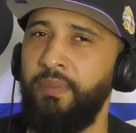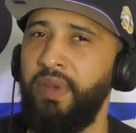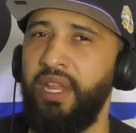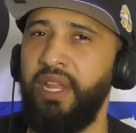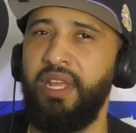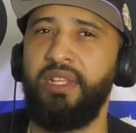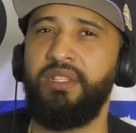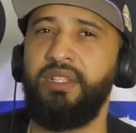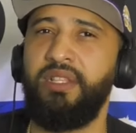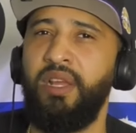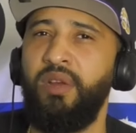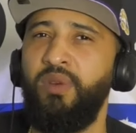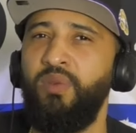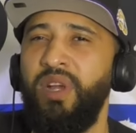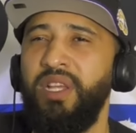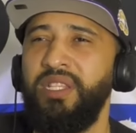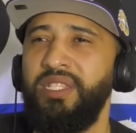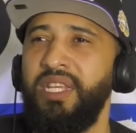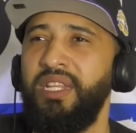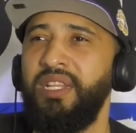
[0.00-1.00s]
But it there
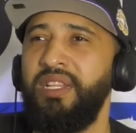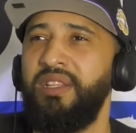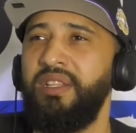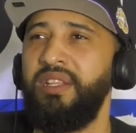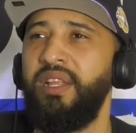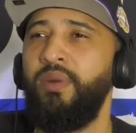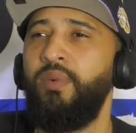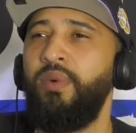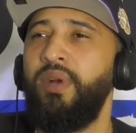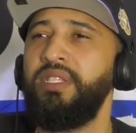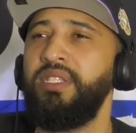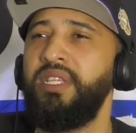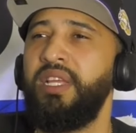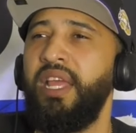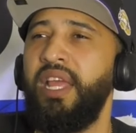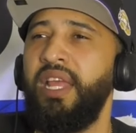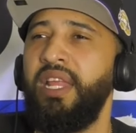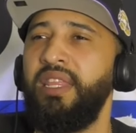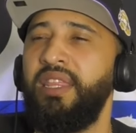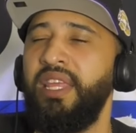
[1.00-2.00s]
wasn't there wasn't
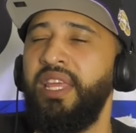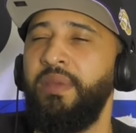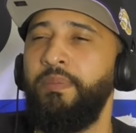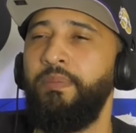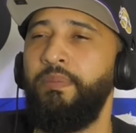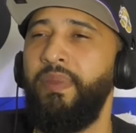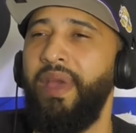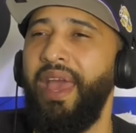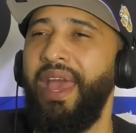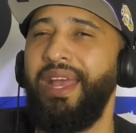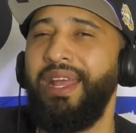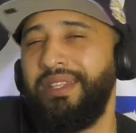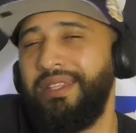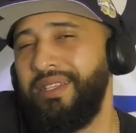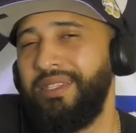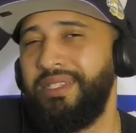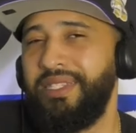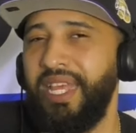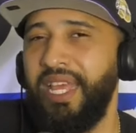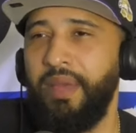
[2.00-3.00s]
anything bad
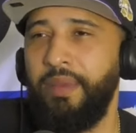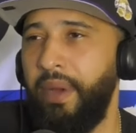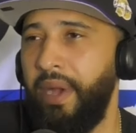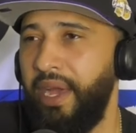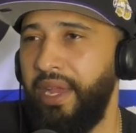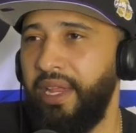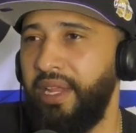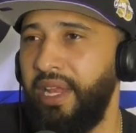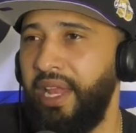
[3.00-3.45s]
to say about it.